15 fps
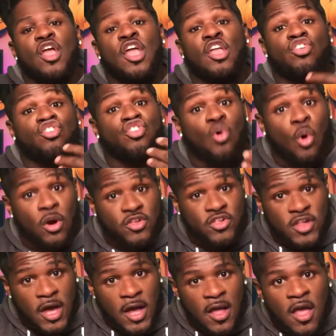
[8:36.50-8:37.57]
in
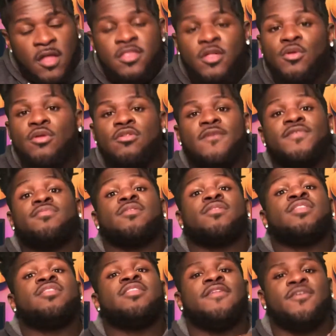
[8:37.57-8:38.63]
Georgia. So, there's a
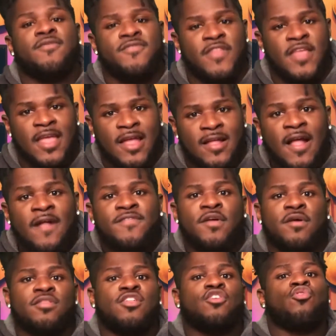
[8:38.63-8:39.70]
Southern thing.
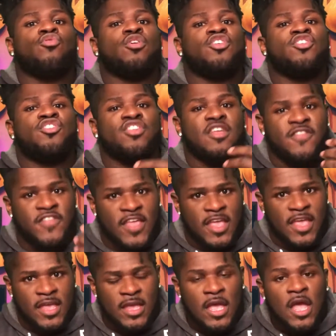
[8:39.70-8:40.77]
There's the Christian
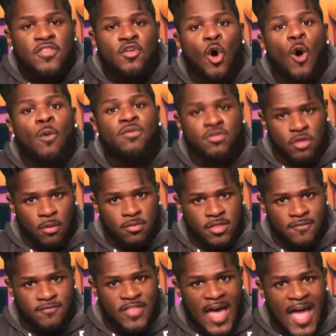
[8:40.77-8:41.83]
thing, the overtones
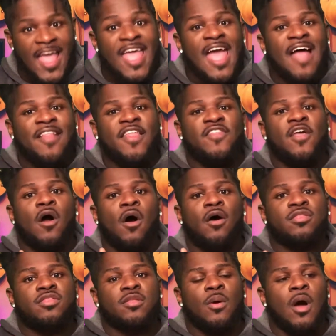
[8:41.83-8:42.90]
of that. And then they
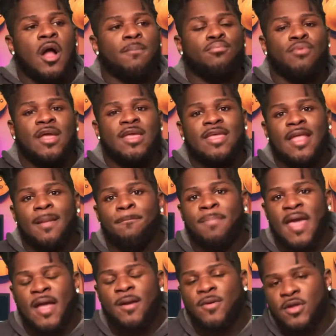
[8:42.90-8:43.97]
also are breaking
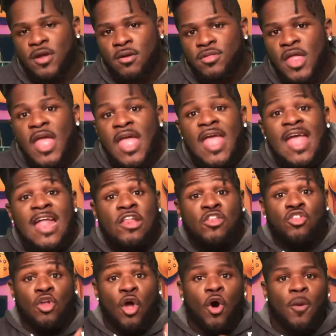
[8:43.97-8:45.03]
barriers.
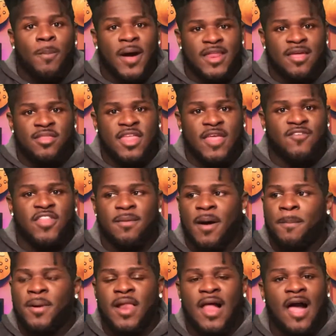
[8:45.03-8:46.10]
And nobody is giving them
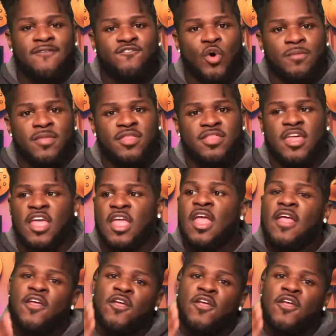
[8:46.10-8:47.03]
a platform to say,